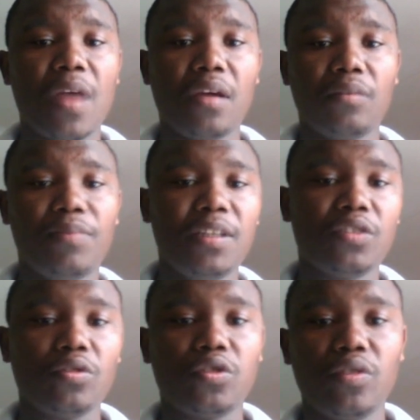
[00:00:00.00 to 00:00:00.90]
please
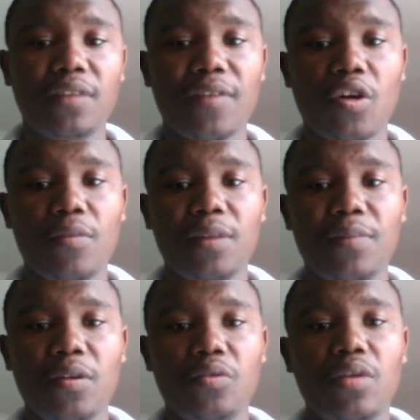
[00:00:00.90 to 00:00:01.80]
also leave a comment
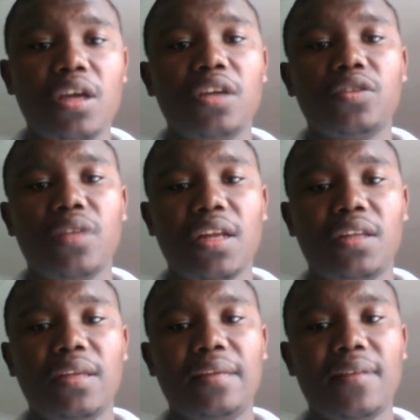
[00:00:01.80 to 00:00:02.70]
below so that
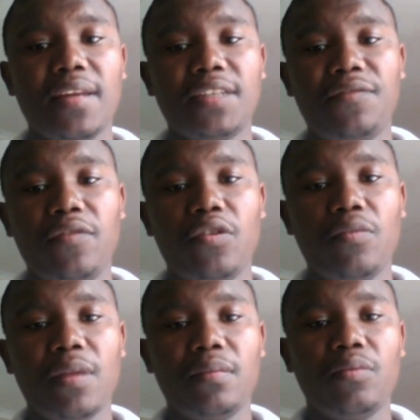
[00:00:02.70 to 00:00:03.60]
in the next video
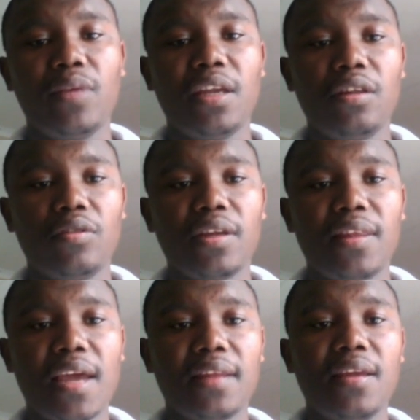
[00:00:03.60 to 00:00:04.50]
maybe we can look at that